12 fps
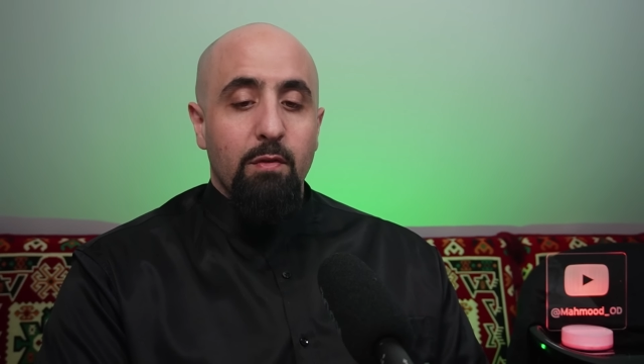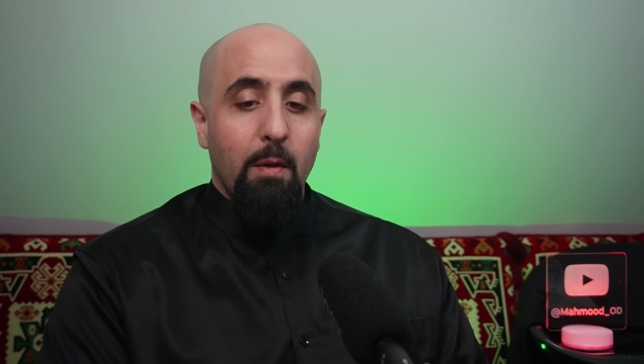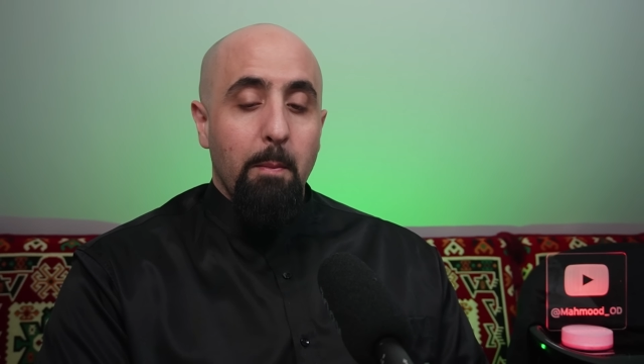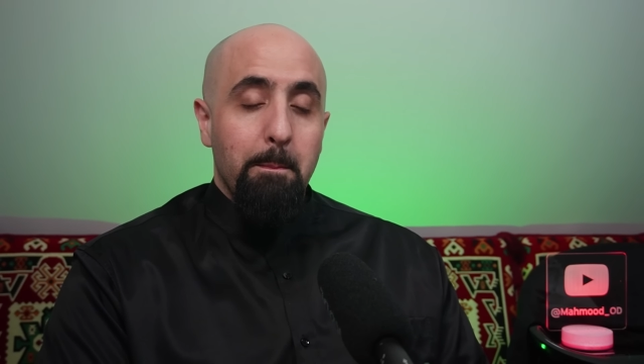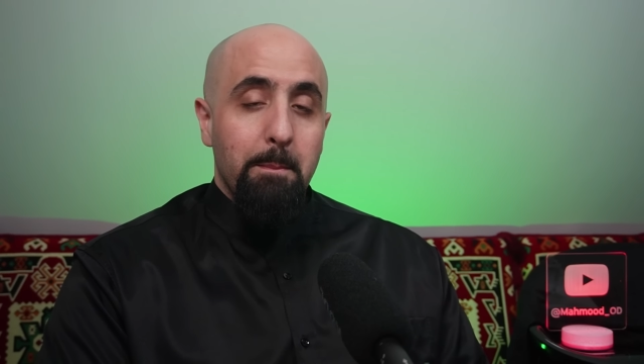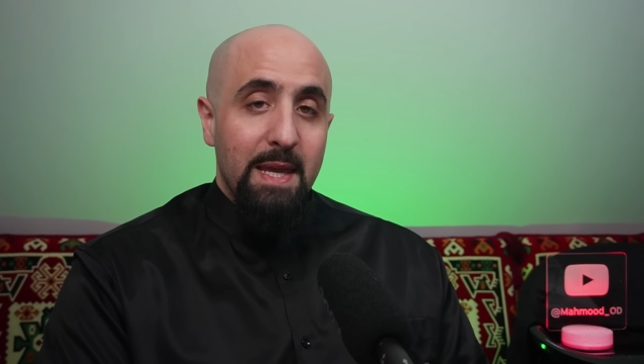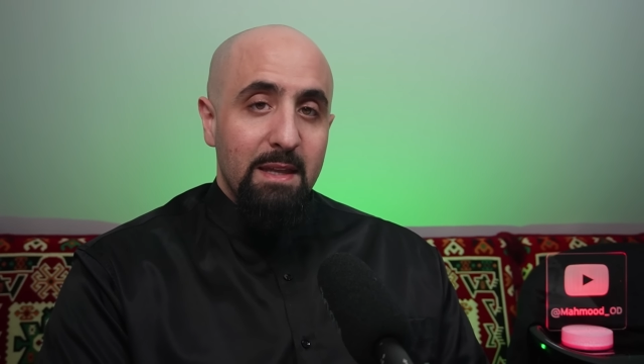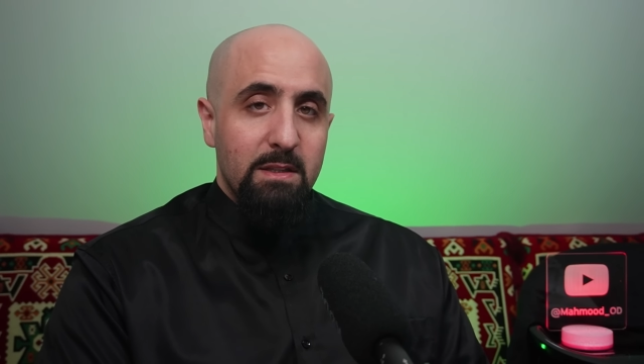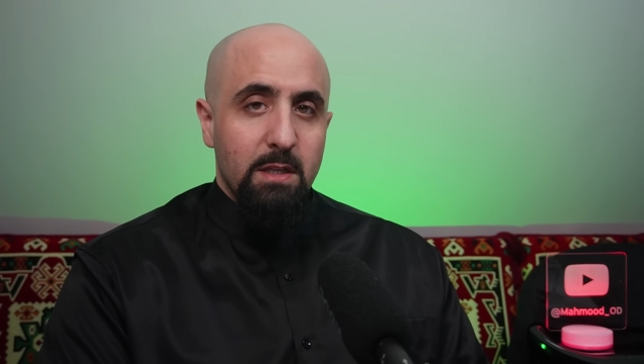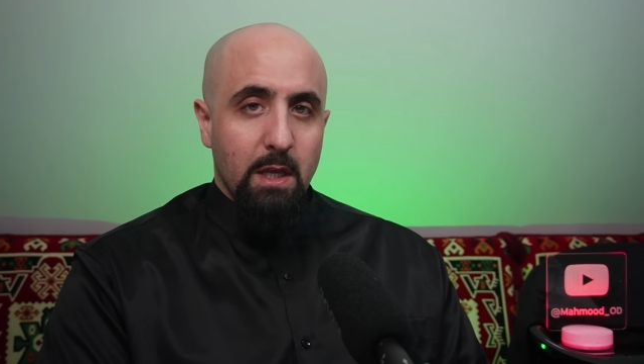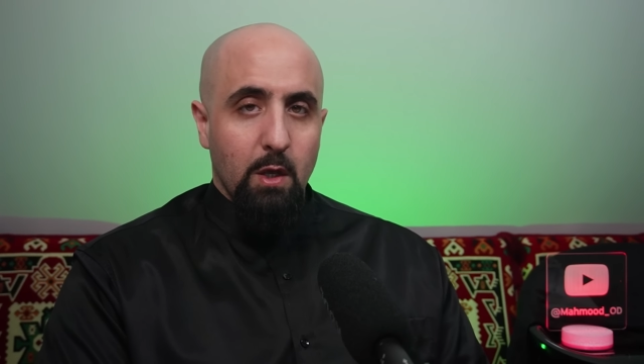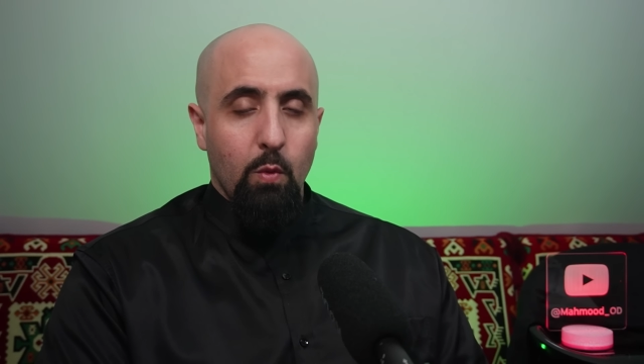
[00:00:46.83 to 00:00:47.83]
from
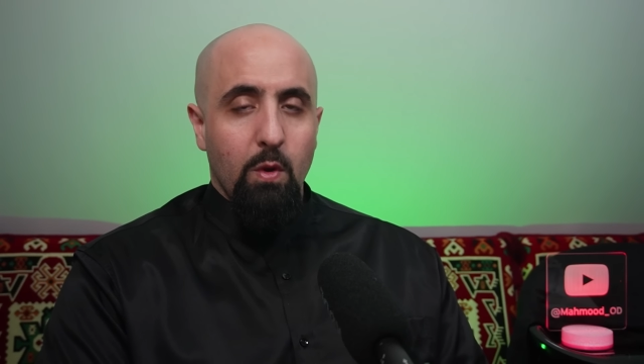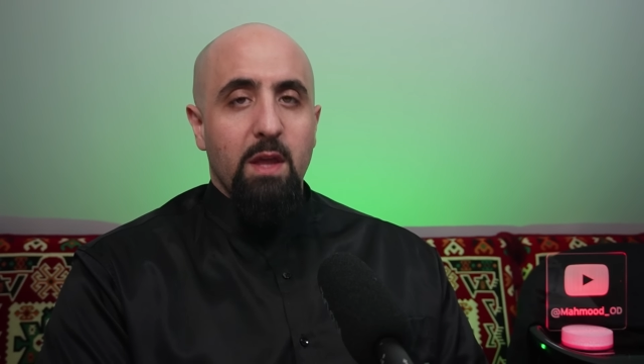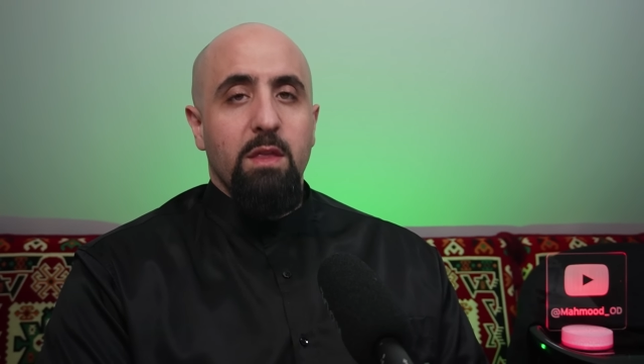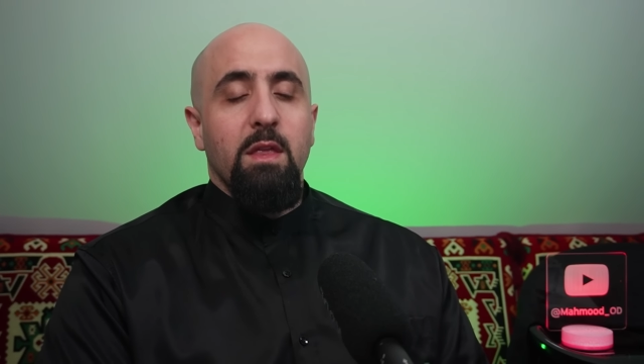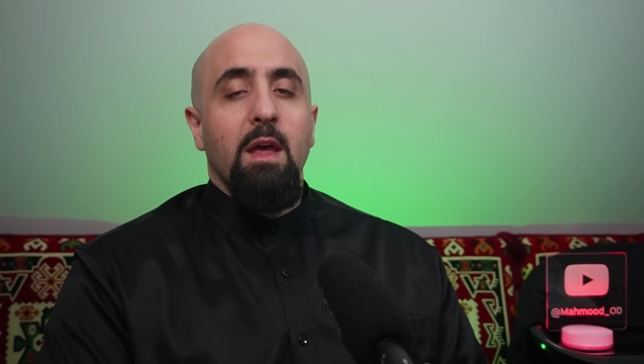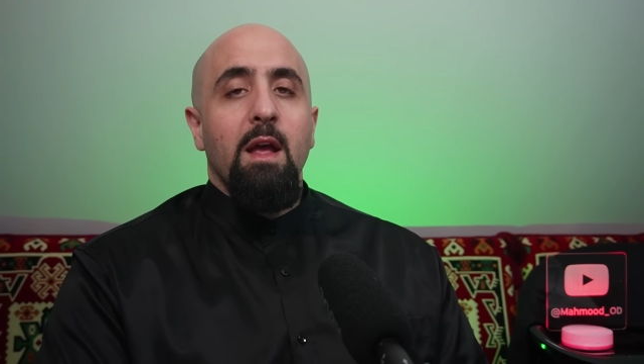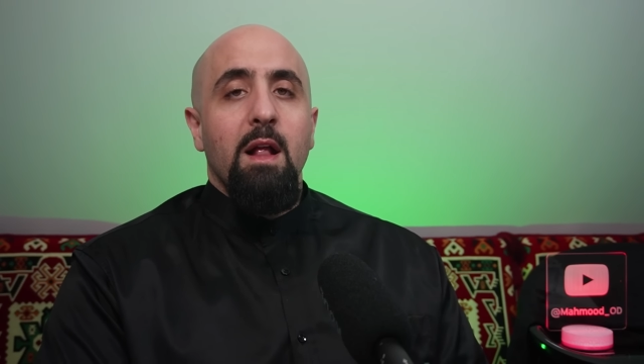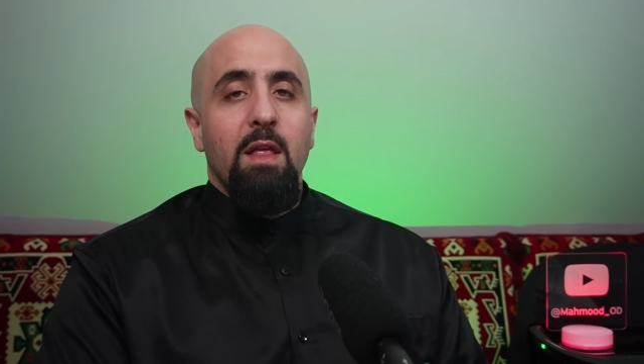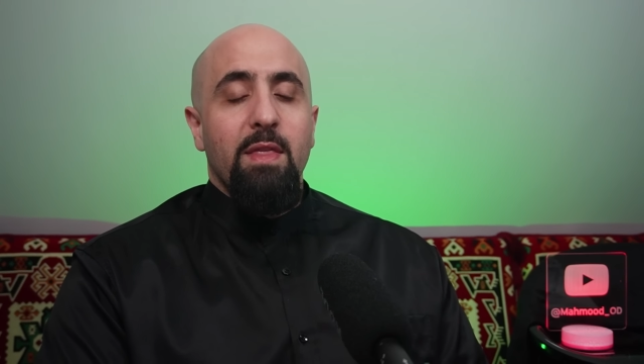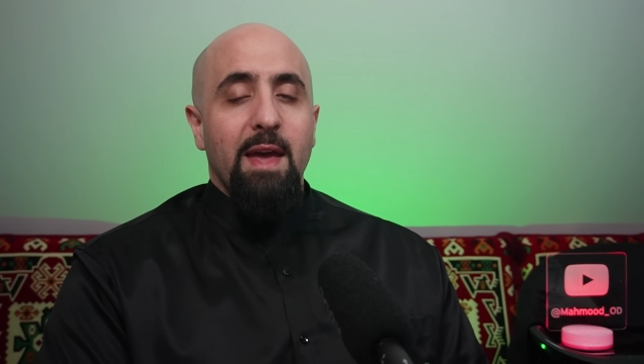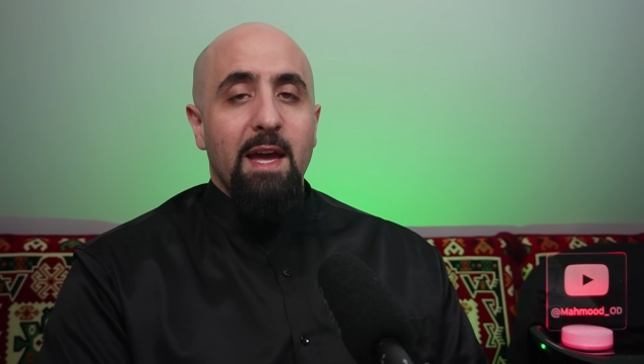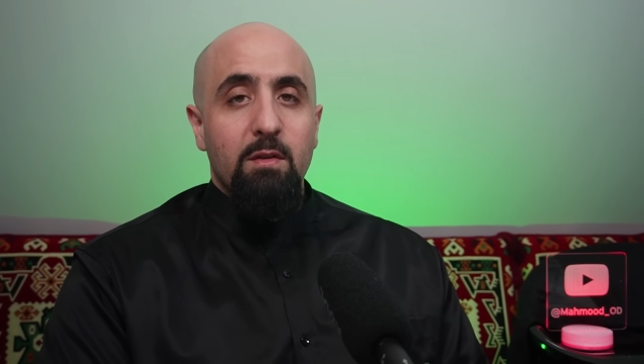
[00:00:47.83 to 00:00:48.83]
meeting with
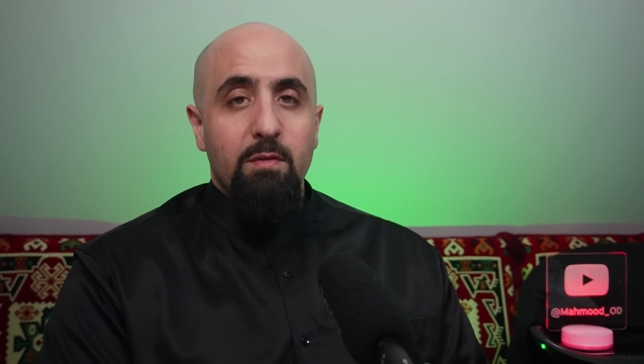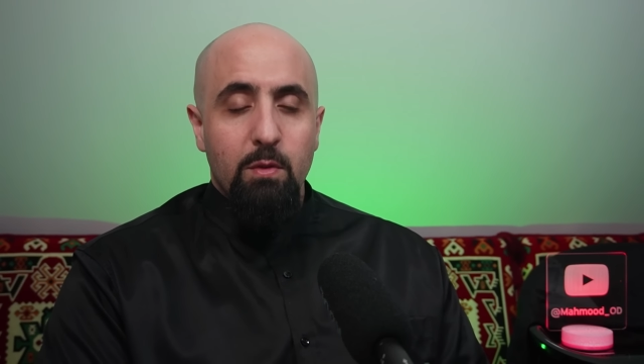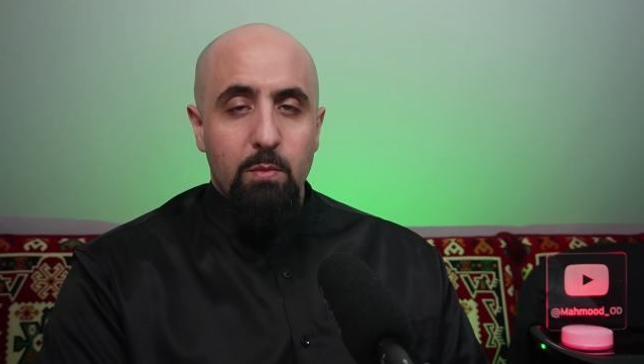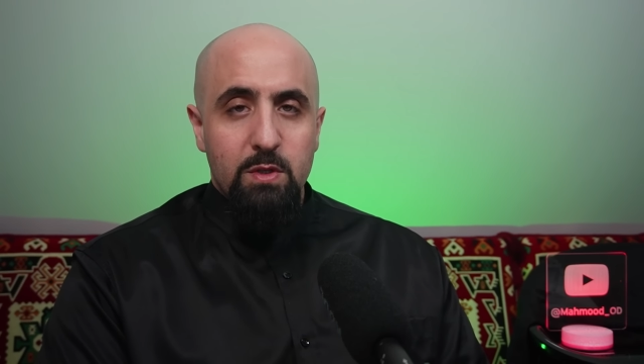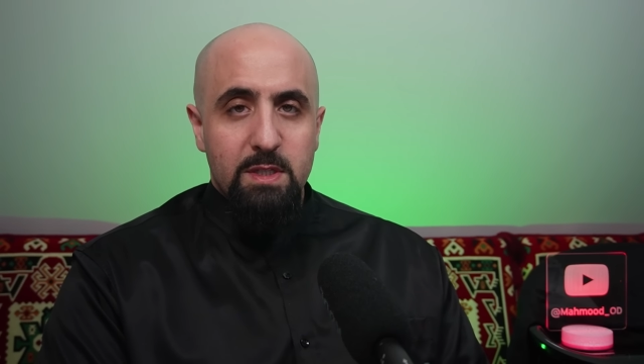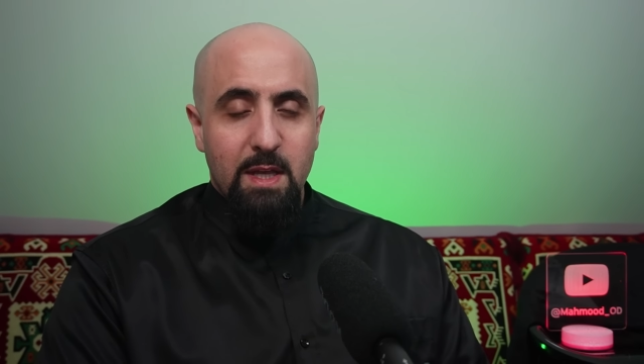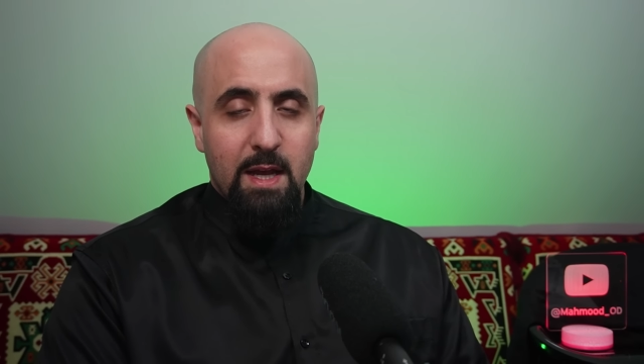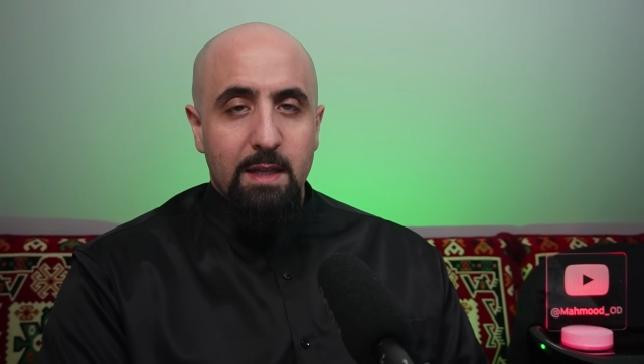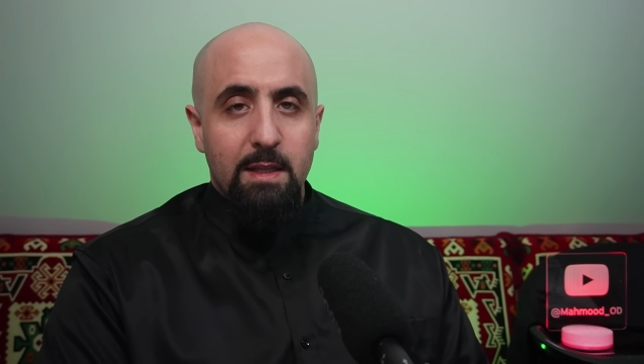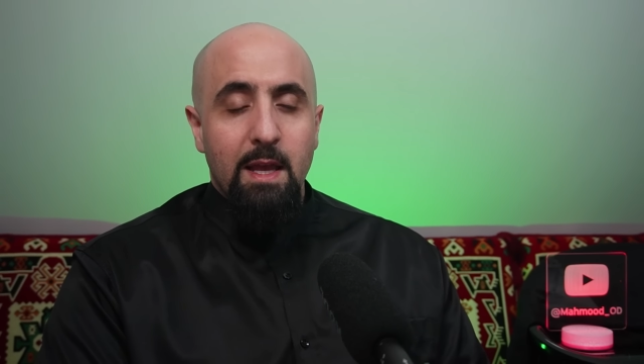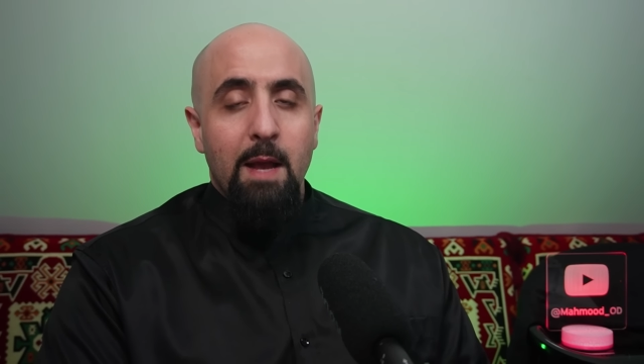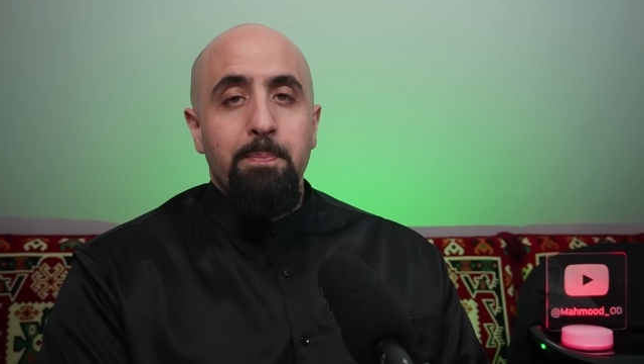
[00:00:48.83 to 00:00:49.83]
the head of the
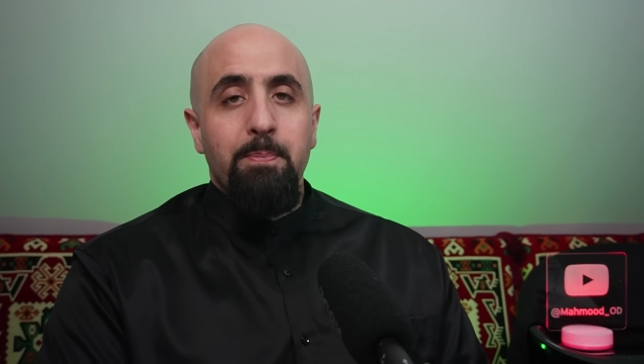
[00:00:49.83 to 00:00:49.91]
Mossad